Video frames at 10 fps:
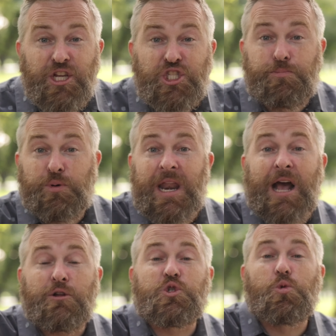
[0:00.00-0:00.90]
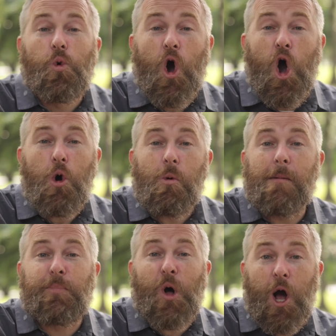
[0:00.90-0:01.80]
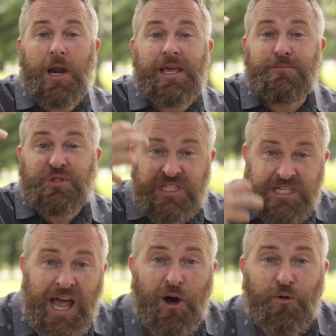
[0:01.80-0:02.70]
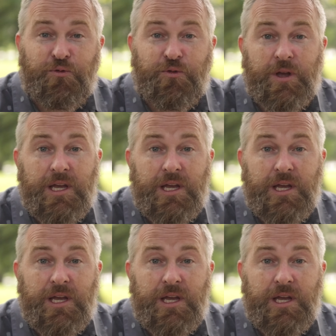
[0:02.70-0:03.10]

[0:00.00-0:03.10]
to pronounce woe upon himself,